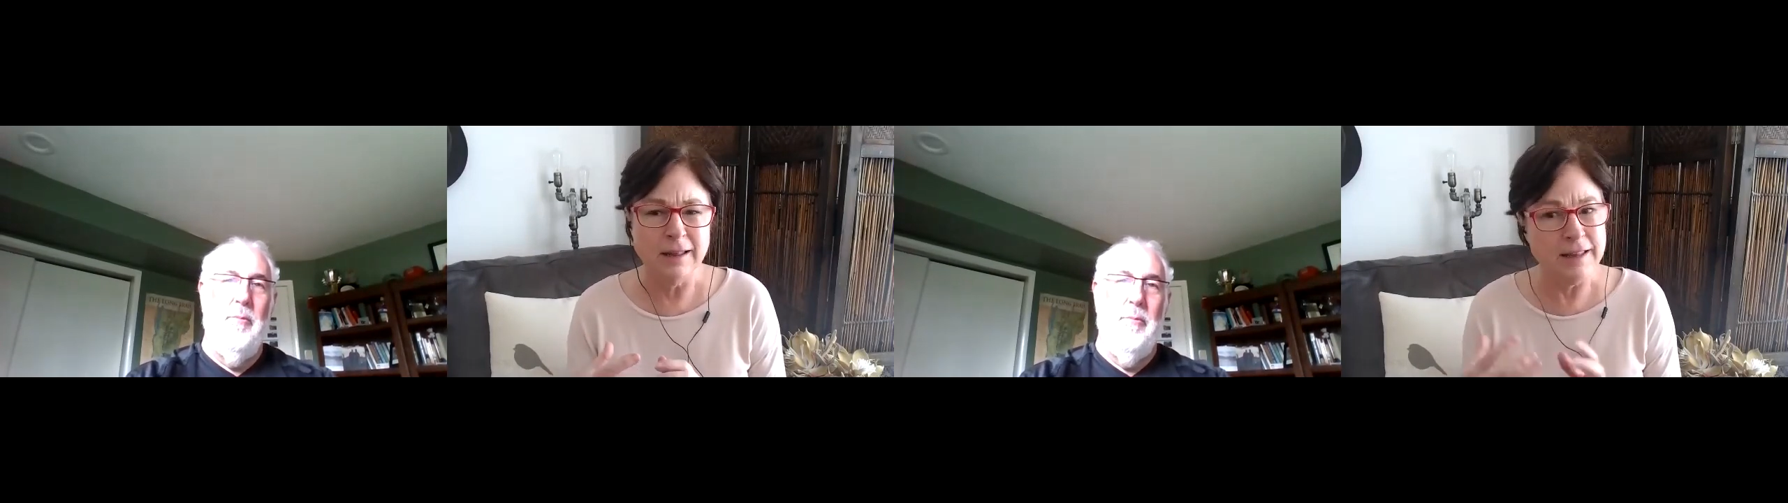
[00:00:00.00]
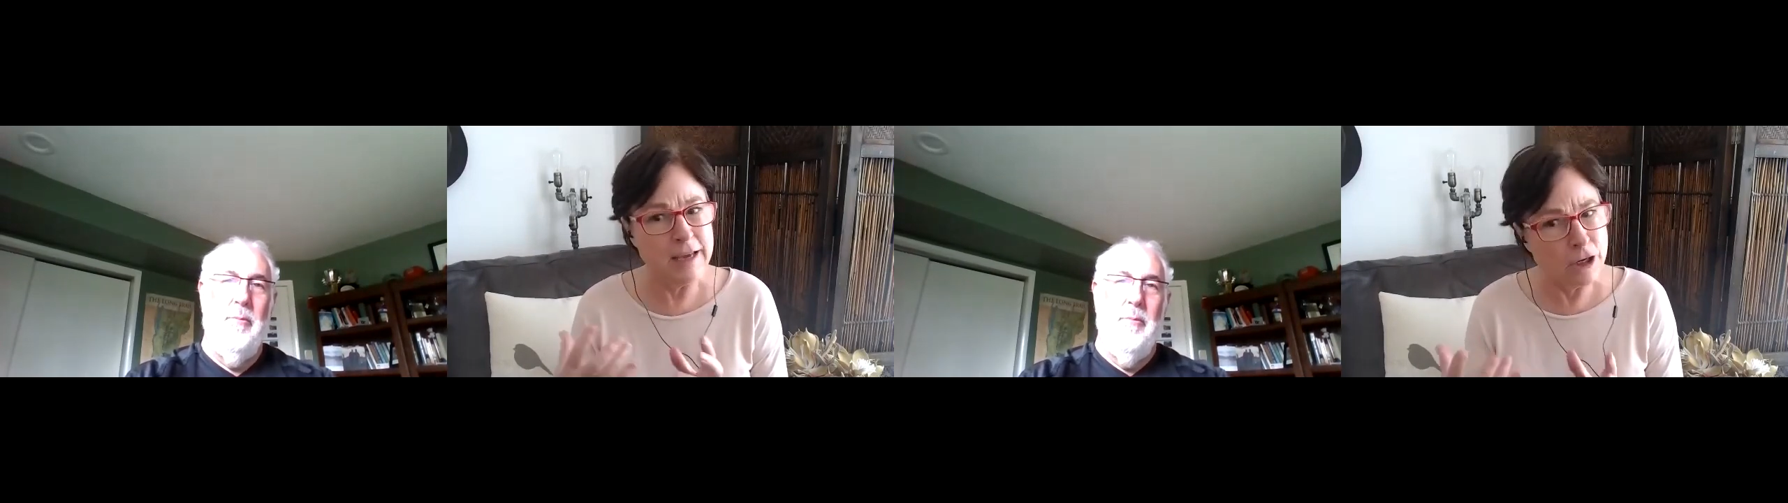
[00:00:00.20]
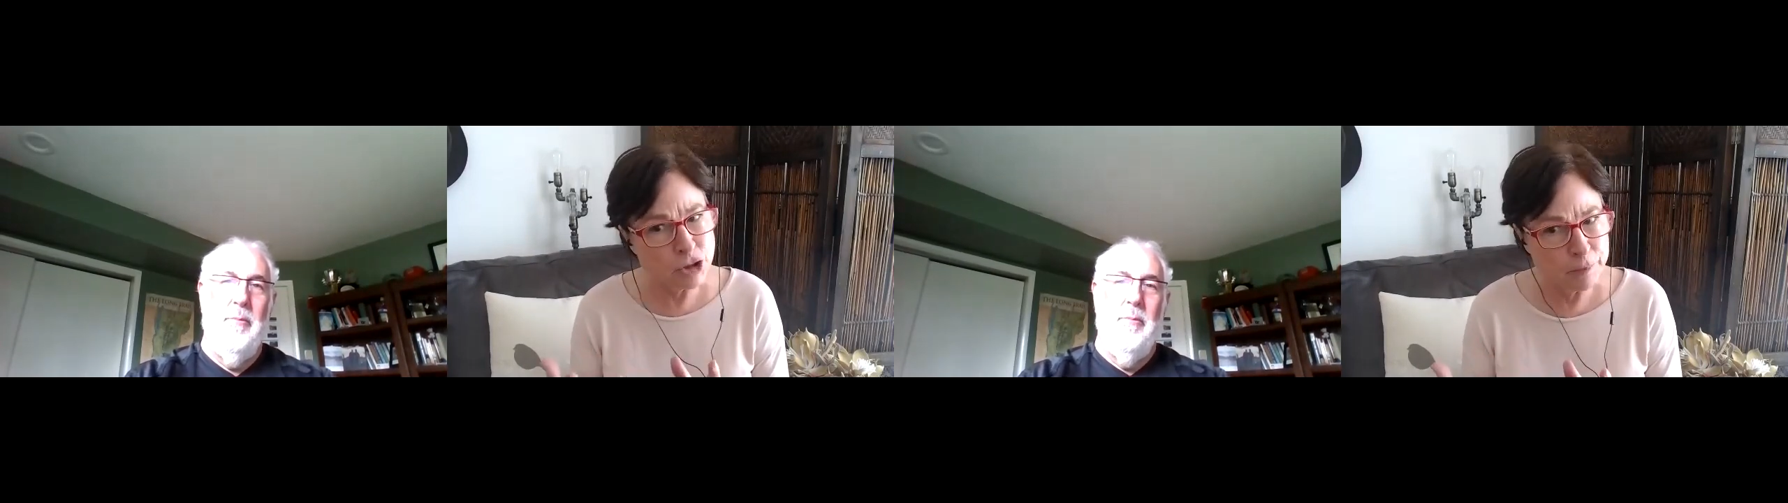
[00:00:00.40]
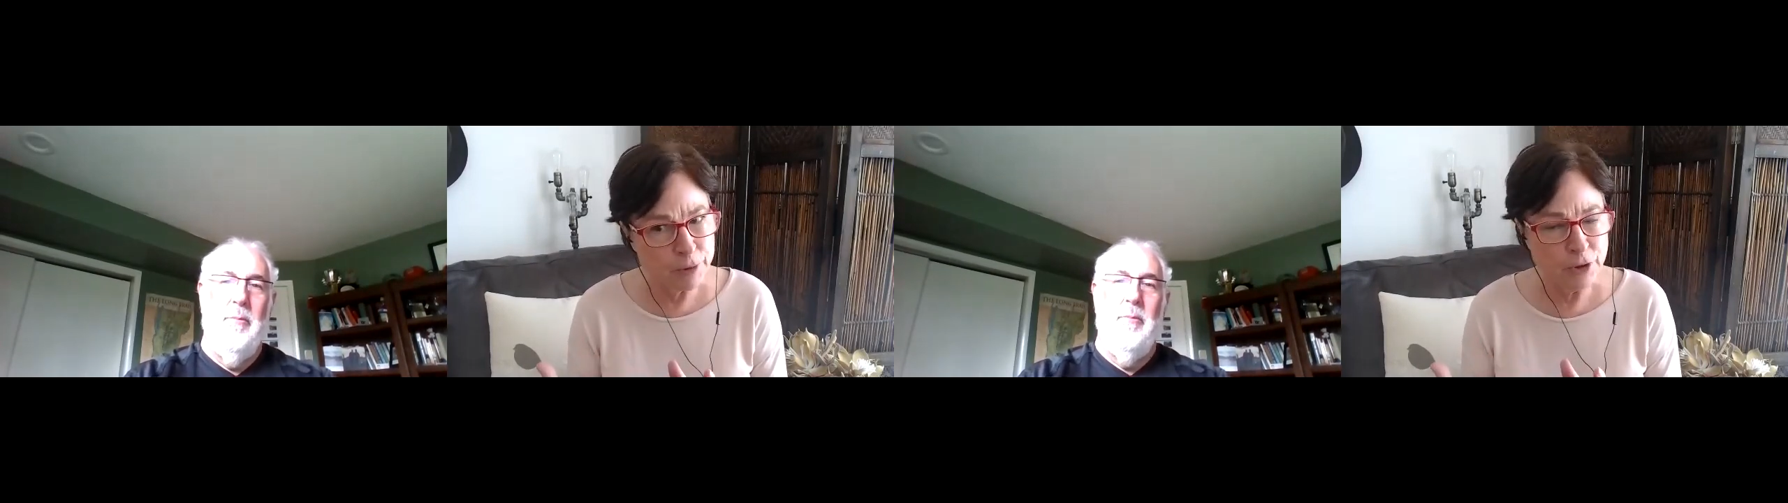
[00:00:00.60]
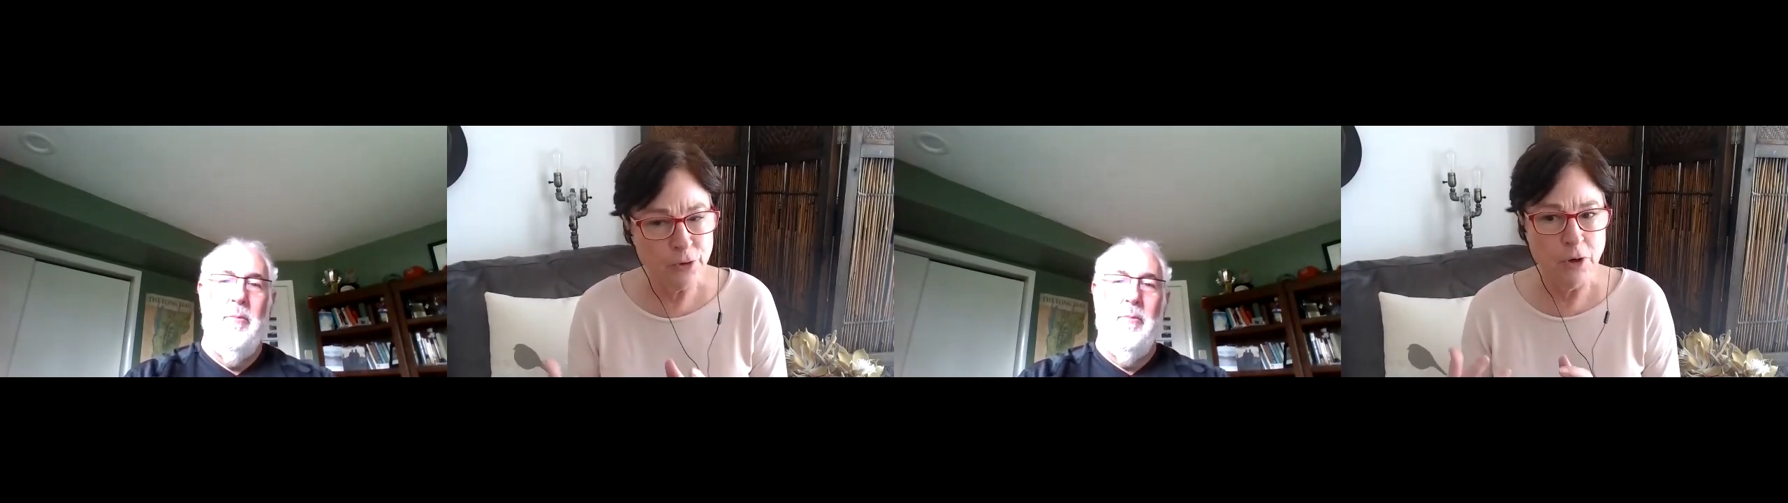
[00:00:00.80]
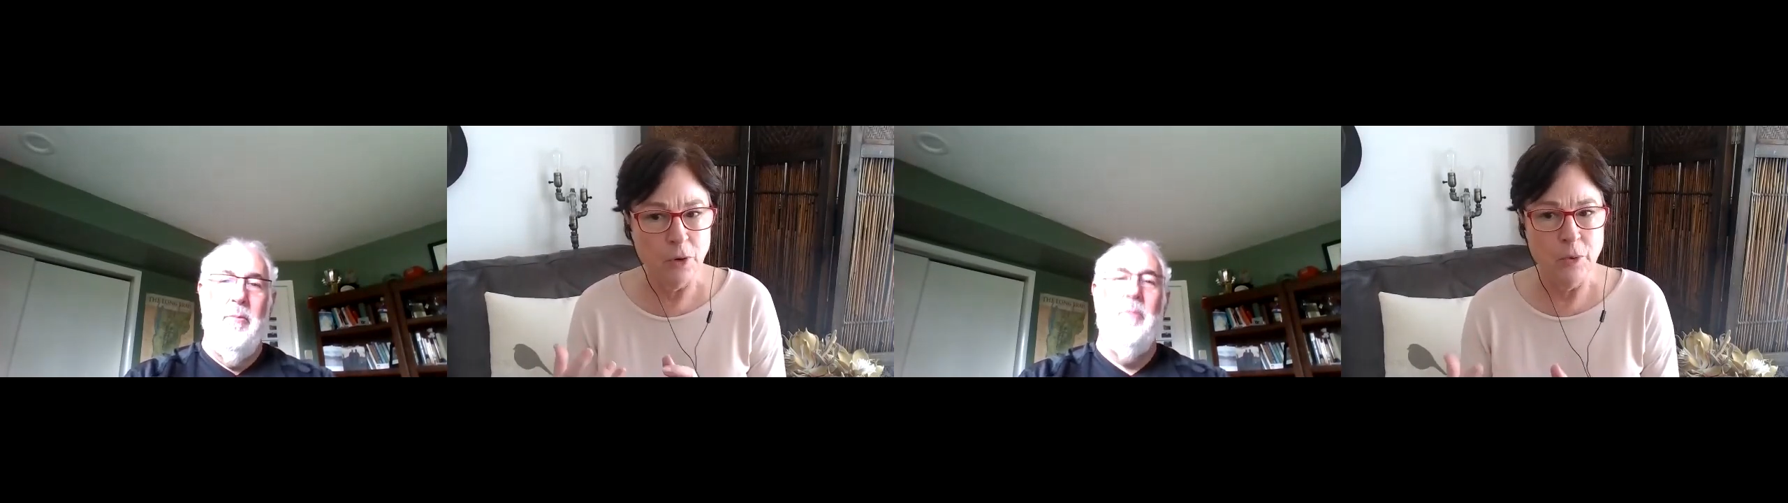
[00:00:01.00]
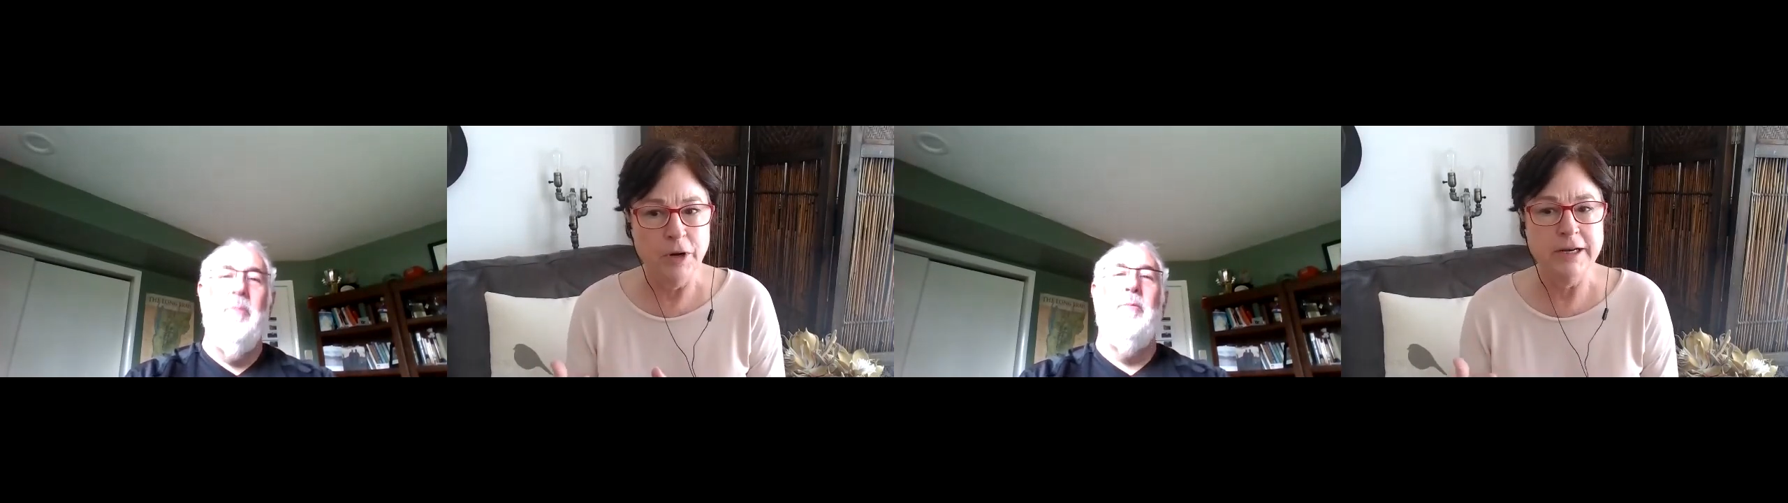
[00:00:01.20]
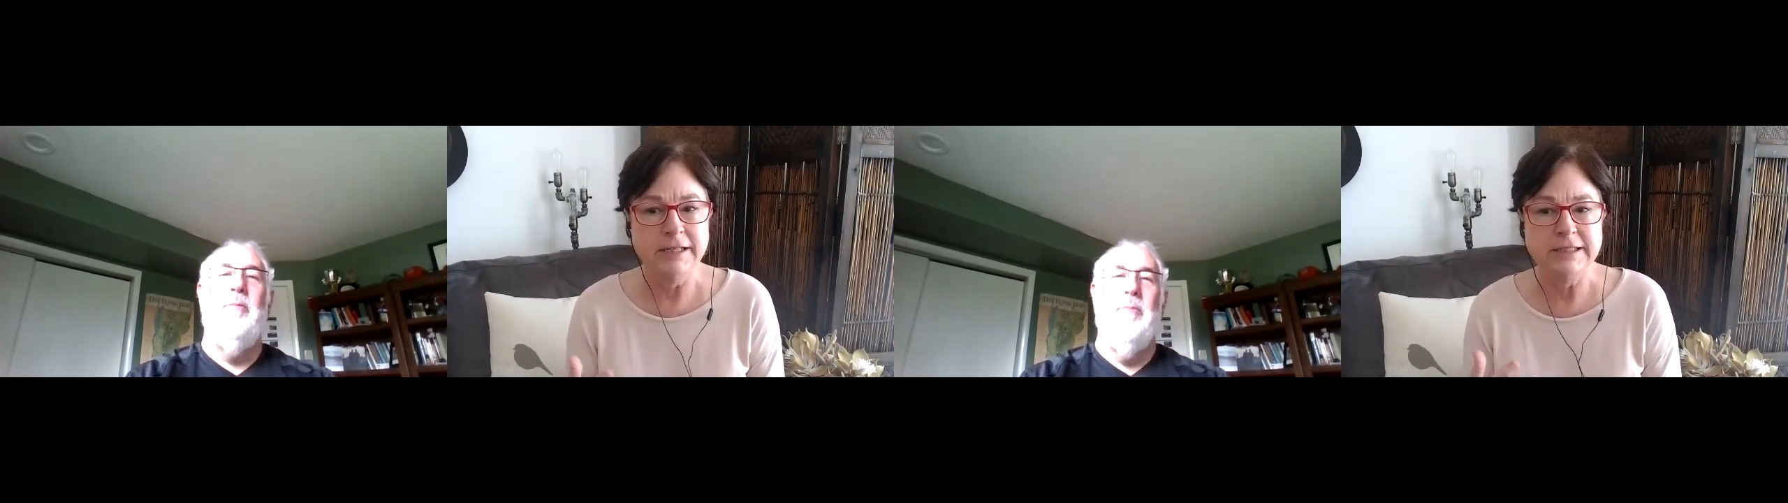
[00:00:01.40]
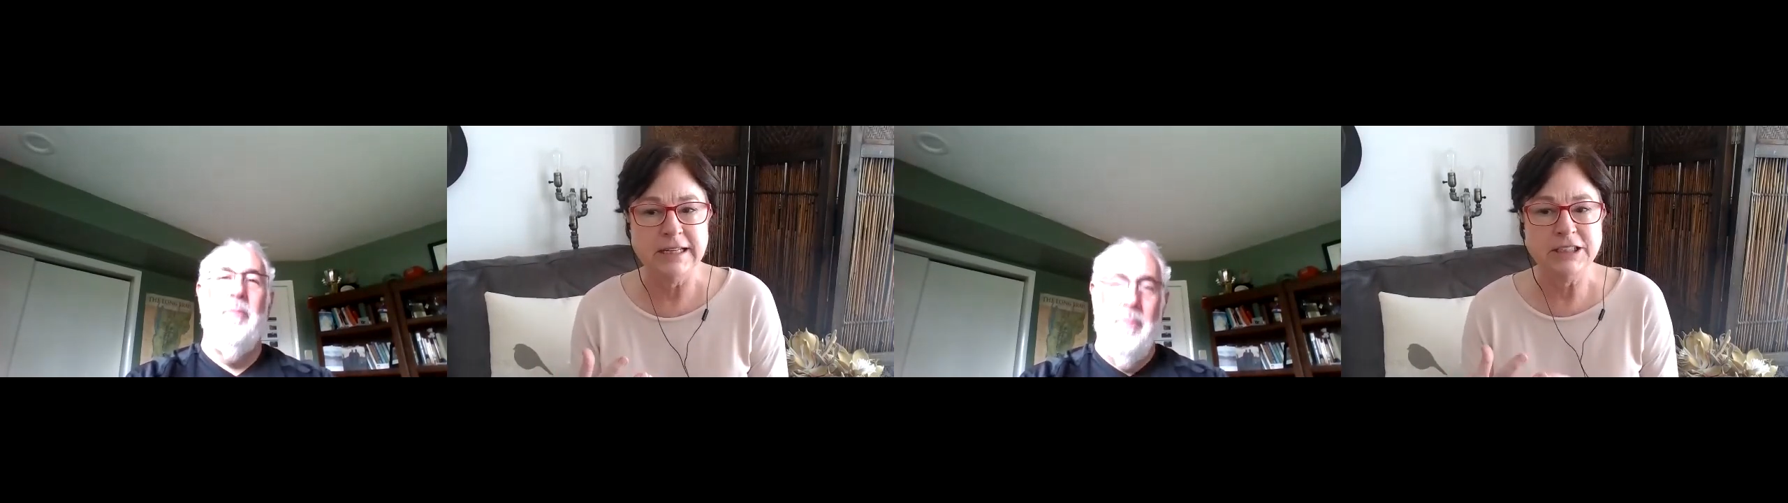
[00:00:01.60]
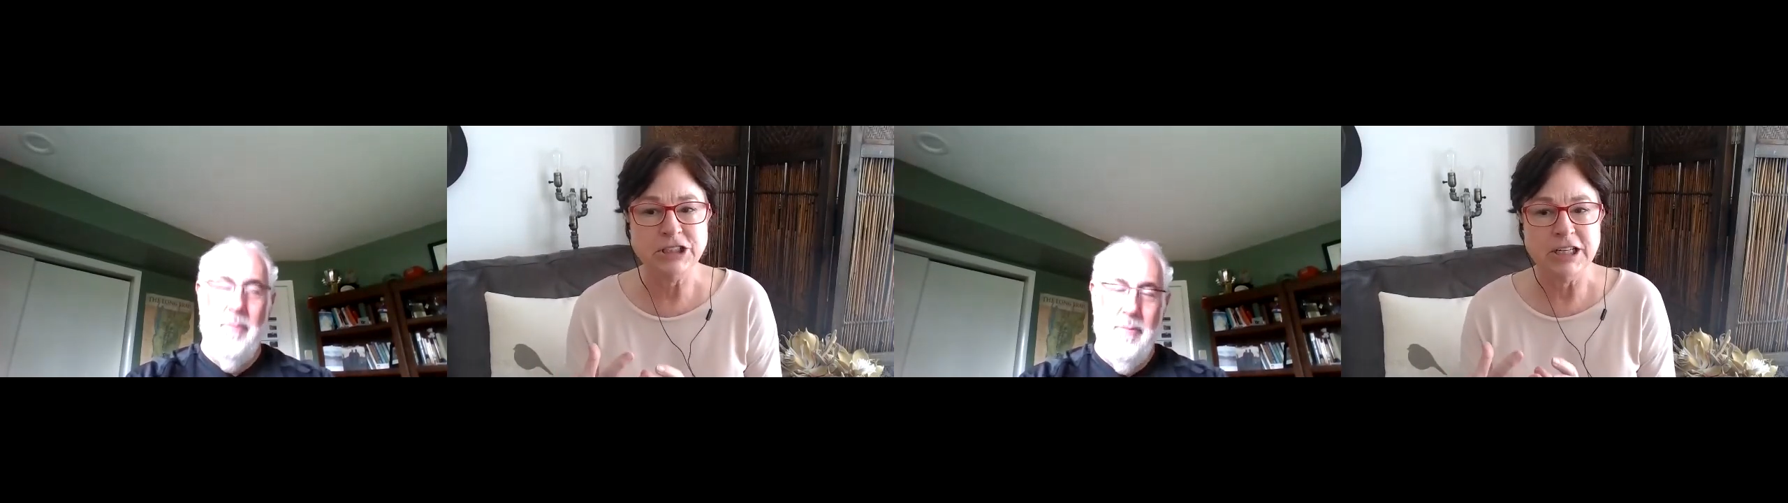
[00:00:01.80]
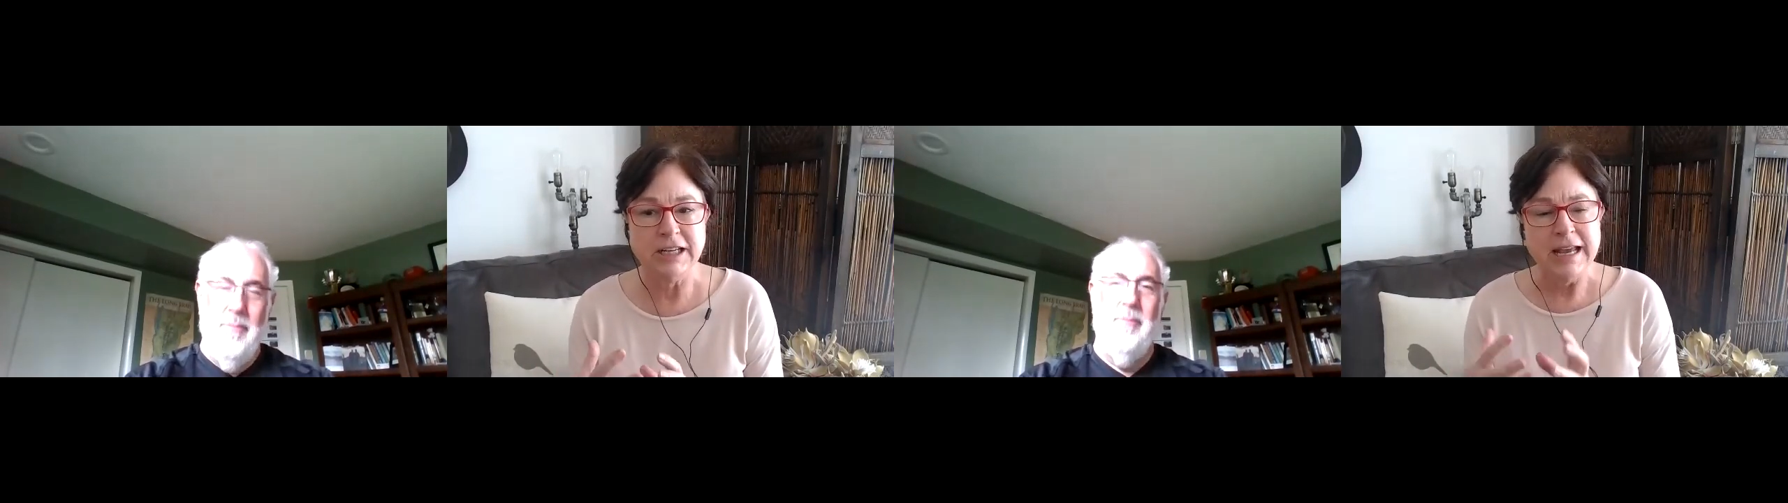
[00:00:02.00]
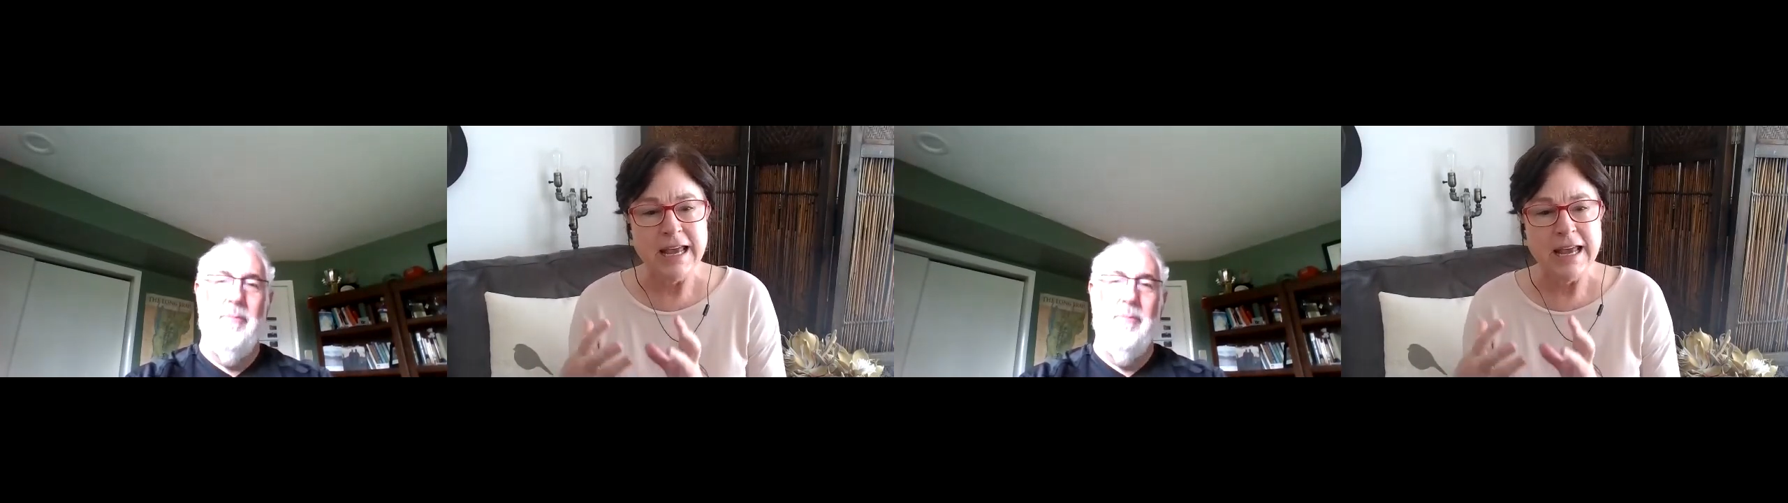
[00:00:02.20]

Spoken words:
the Entrepreneur Organization.